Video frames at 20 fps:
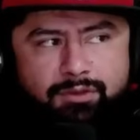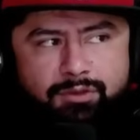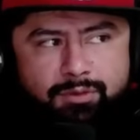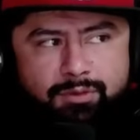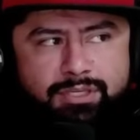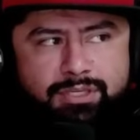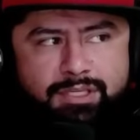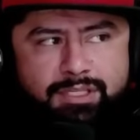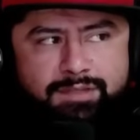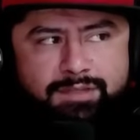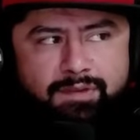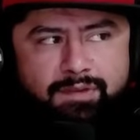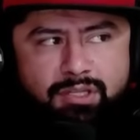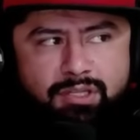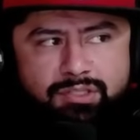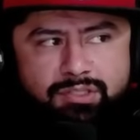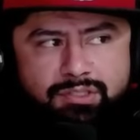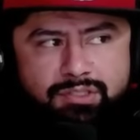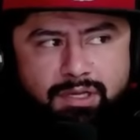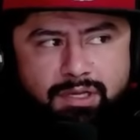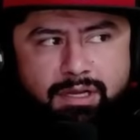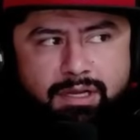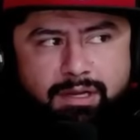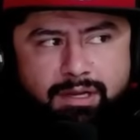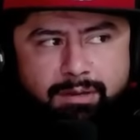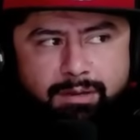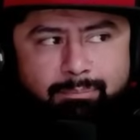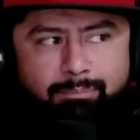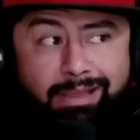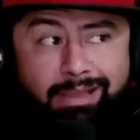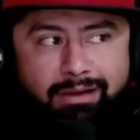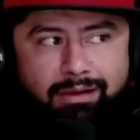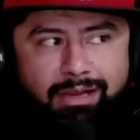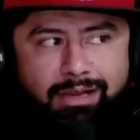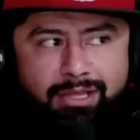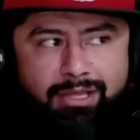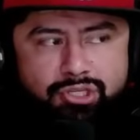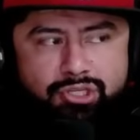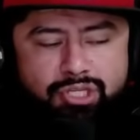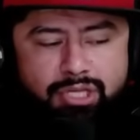just finished Bear
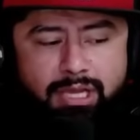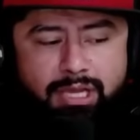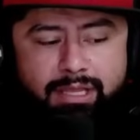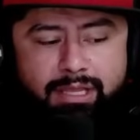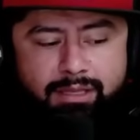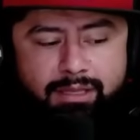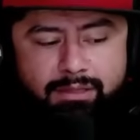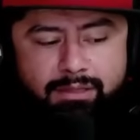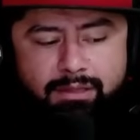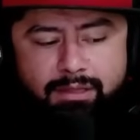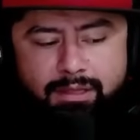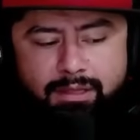and Giant. I